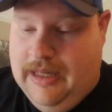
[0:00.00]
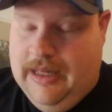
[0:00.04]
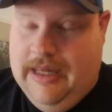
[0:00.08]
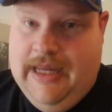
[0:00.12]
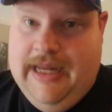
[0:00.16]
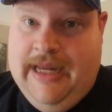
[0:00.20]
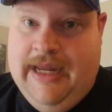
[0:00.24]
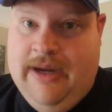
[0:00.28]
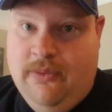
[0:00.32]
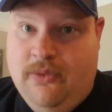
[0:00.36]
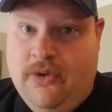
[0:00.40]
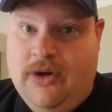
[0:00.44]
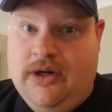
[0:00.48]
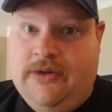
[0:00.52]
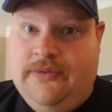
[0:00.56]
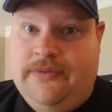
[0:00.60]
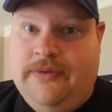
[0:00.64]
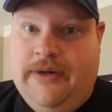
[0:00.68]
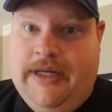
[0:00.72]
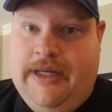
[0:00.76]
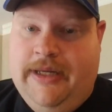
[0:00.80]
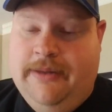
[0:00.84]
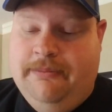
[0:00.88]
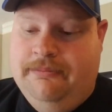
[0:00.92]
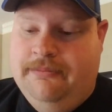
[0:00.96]
it worked for
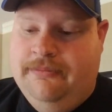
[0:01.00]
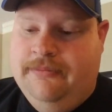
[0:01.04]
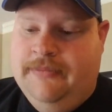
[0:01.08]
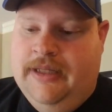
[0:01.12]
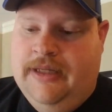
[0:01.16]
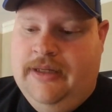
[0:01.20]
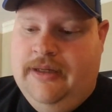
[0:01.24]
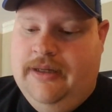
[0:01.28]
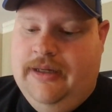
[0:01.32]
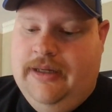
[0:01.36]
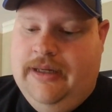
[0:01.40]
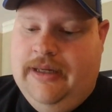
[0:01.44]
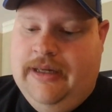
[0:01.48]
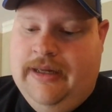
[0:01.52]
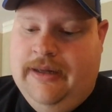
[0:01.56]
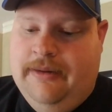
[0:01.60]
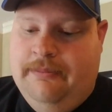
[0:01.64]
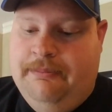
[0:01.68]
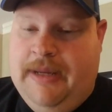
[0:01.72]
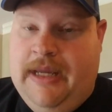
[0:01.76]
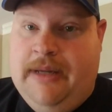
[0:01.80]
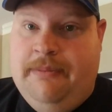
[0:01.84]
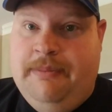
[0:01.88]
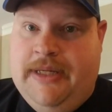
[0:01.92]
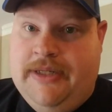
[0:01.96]
him.
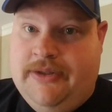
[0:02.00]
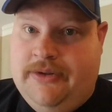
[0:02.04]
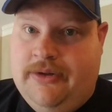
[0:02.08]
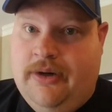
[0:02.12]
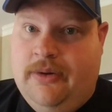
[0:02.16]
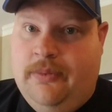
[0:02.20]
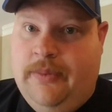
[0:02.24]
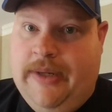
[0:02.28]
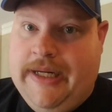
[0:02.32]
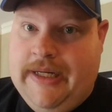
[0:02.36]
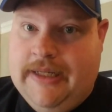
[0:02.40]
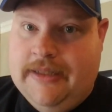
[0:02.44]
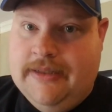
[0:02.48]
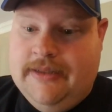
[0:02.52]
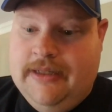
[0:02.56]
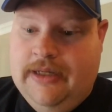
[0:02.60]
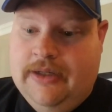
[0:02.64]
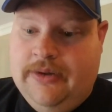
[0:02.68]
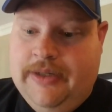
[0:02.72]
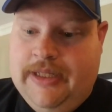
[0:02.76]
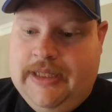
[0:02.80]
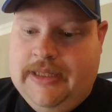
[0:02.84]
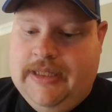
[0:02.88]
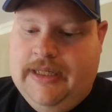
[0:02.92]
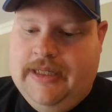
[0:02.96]
Made me start
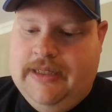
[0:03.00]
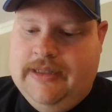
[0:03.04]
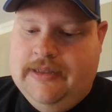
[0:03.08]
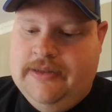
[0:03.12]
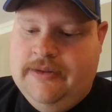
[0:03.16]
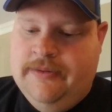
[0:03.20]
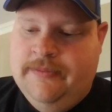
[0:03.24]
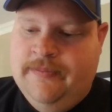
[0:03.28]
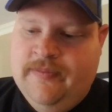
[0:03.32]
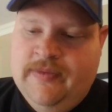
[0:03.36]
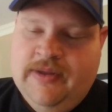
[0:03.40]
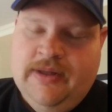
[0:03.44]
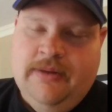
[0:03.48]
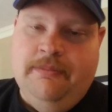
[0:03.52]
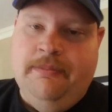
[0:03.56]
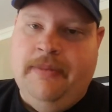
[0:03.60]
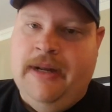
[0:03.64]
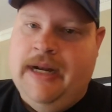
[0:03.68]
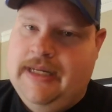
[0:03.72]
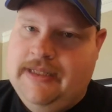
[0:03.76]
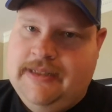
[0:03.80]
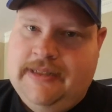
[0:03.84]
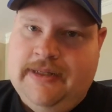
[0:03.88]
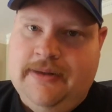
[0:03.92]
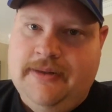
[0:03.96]
reconsidering things. But
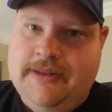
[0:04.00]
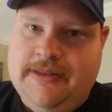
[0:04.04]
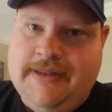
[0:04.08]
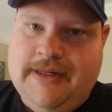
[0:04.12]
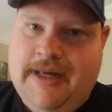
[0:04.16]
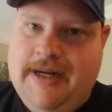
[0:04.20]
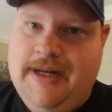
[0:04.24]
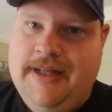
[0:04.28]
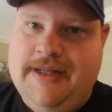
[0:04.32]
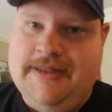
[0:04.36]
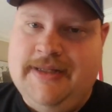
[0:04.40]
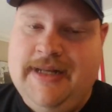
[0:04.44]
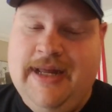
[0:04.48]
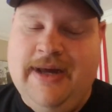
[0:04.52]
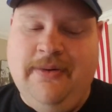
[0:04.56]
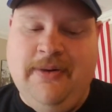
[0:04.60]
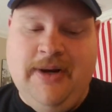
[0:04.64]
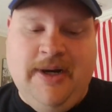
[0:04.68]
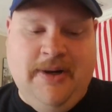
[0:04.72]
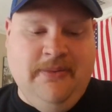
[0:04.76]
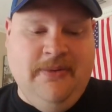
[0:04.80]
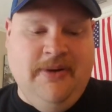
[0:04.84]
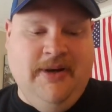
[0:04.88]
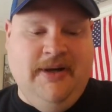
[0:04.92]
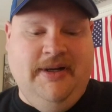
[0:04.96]
I still decided that's not what
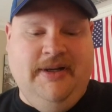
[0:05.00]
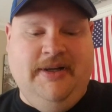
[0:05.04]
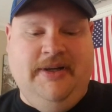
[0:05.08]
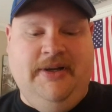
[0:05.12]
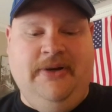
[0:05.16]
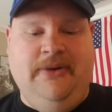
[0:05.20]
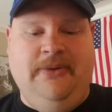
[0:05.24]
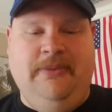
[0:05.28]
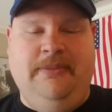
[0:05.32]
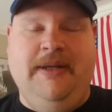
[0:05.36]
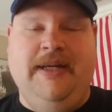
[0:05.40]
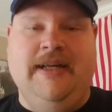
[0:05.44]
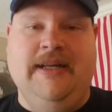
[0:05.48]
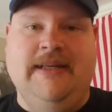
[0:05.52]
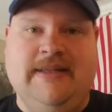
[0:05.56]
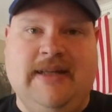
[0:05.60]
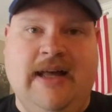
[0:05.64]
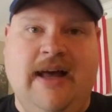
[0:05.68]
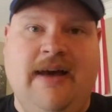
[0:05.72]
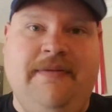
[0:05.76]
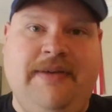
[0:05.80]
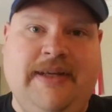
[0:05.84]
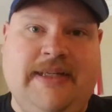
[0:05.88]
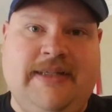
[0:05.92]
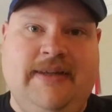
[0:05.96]
I wanted to do, because
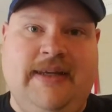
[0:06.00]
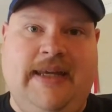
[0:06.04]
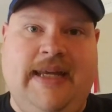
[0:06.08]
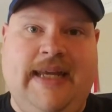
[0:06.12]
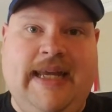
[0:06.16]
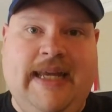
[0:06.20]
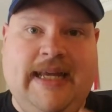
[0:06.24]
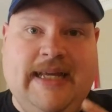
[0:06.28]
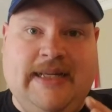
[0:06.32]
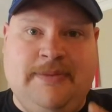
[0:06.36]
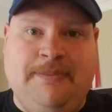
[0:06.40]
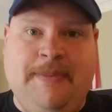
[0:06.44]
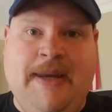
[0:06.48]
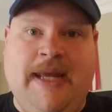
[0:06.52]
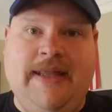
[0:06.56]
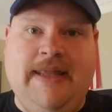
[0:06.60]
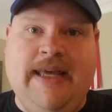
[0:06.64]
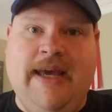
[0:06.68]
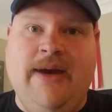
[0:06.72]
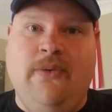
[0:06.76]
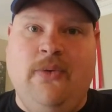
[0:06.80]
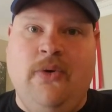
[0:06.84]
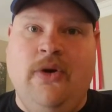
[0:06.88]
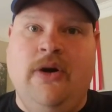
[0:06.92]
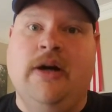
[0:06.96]
obviously he has made
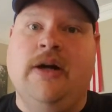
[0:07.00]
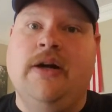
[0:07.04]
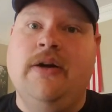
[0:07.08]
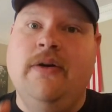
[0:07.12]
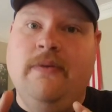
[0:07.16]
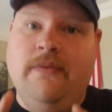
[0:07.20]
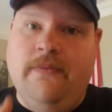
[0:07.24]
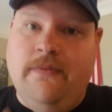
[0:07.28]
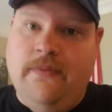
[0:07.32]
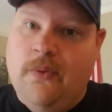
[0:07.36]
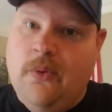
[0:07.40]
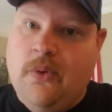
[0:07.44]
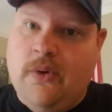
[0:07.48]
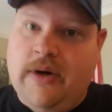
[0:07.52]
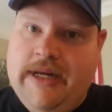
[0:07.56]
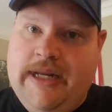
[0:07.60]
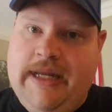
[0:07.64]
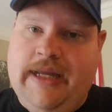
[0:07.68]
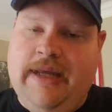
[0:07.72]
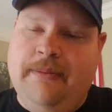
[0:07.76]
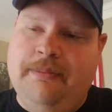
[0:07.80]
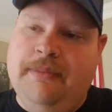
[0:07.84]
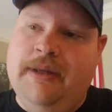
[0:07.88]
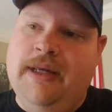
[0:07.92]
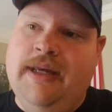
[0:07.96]
that work for
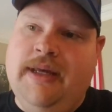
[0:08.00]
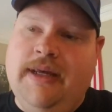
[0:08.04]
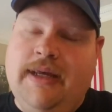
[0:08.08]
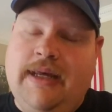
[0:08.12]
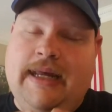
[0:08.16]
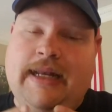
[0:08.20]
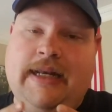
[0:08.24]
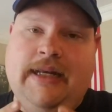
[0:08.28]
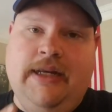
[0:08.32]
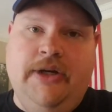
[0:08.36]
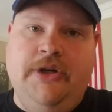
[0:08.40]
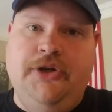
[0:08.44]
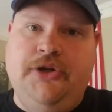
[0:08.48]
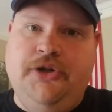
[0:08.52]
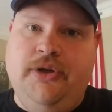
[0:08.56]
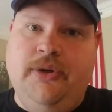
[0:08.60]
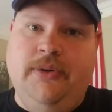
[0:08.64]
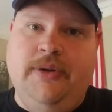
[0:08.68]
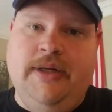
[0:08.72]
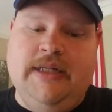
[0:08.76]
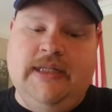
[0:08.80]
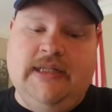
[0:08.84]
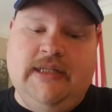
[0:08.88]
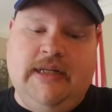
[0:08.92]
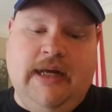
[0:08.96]
him and his
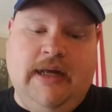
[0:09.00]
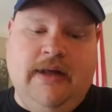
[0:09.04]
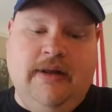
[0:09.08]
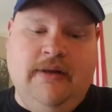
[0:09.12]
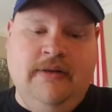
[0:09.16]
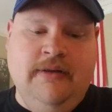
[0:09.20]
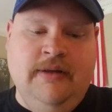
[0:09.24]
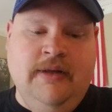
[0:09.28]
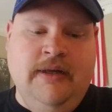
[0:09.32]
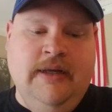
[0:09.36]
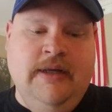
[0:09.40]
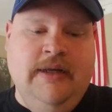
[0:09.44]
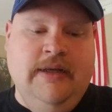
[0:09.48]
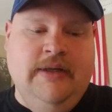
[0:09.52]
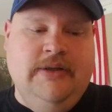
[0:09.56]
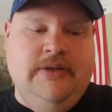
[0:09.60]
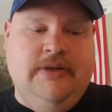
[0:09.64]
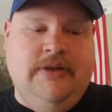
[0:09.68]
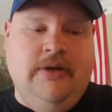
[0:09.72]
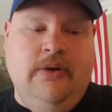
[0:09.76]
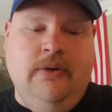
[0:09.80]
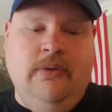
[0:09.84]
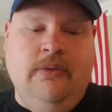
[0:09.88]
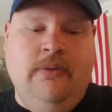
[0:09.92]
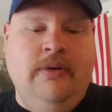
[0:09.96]
shooting style.
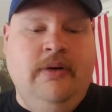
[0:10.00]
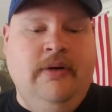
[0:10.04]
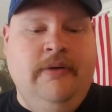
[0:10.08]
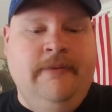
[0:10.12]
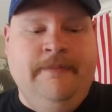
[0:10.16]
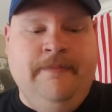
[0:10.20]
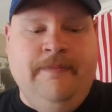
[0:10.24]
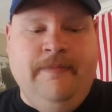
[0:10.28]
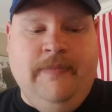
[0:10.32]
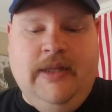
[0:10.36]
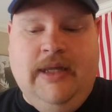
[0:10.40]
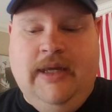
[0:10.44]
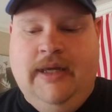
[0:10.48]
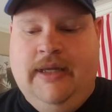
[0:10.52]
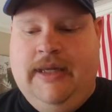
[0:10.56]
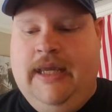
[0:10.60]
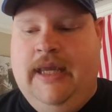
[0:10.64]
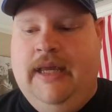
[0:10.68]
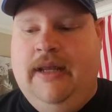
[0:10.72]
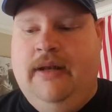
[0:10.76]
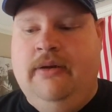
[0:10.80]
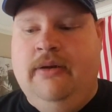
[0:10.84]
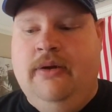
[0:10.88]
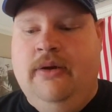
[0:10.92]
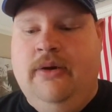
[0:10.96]
So
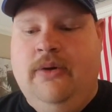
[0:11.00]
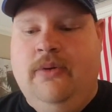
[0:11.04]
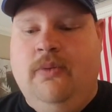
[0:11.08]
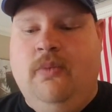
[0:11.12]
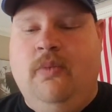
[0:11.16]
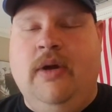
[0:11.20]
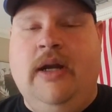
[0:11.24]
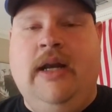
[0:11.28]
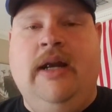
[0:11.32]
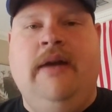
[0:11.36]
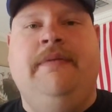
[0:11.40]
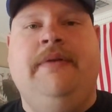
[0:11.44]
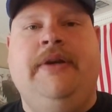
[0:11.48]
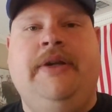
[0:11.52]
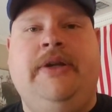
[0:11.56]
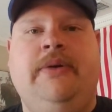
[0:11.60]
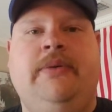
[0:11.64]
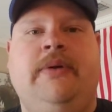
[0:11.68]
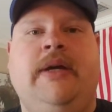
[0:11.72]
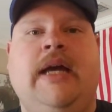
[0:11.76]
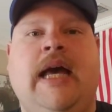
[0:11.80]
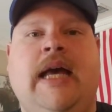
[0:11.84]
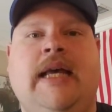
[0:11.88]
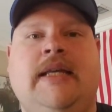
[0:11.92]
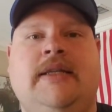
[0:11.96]
again, whatever you
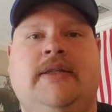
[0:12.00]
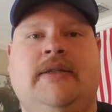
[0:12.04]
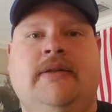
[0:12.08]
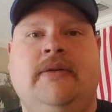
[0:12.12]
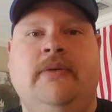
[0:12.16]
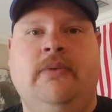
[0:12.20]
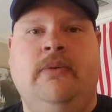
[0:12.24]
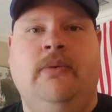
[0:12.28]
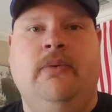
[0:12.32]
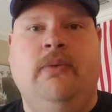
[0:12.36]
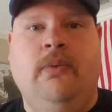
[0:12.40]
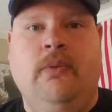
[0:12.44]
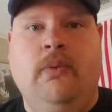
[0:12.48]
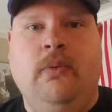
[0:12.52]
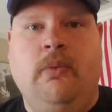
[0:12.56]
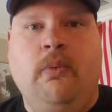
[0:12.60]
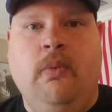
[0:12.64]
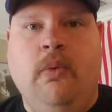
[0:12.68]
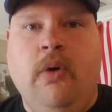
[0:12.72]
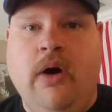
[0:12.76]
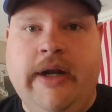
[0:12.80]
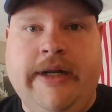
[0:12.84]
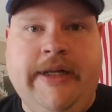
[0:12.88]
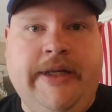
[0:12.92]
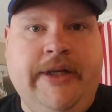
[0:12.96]
guys
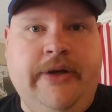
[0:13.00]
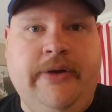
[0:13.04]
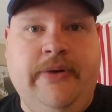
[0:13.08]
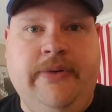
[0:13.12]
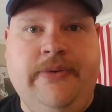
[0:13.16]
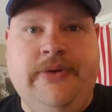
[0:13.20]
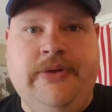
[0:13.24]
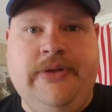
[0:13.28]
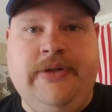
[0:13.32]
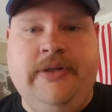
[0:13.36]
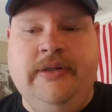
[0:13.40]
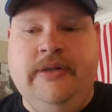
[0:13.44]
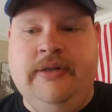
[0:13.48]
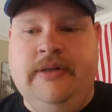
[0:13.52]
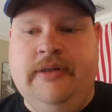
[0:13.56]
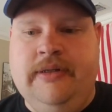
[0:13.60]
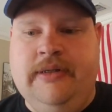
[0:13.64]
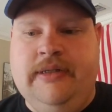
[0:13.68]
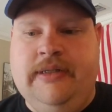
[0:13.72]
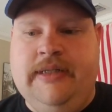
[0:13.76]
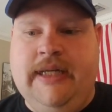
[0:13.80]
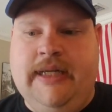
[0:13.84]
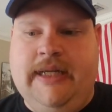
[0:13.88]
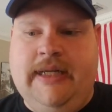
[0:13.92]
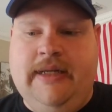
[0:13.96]
want to use
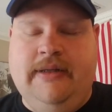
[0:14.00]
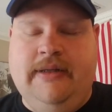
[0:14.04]
to